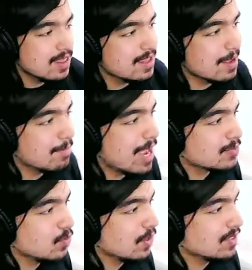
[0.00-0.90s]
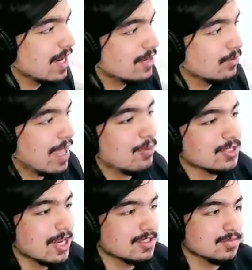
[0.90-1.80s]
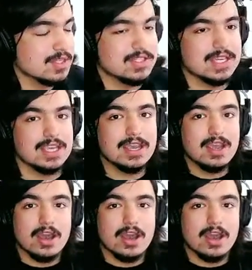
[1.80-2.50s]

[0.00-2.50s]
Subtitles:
the Impact World title. That was awesome to see.